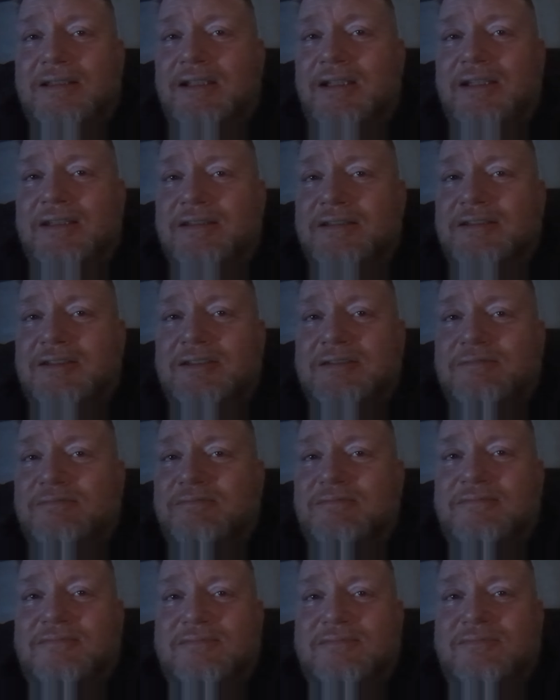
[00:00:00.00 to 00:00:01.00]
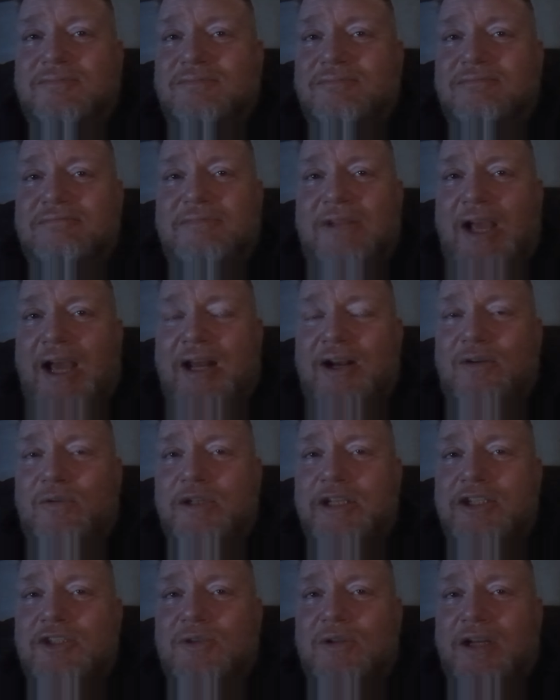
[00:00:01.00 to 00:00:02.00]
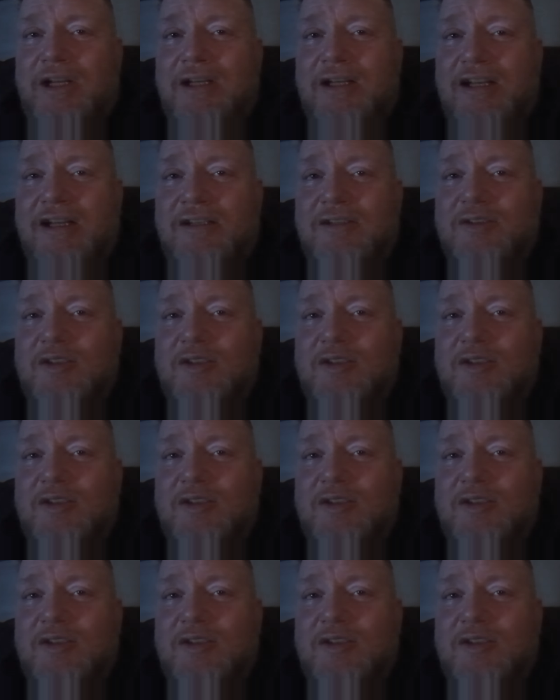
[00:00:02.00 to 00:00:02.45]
and it's out of reach right now.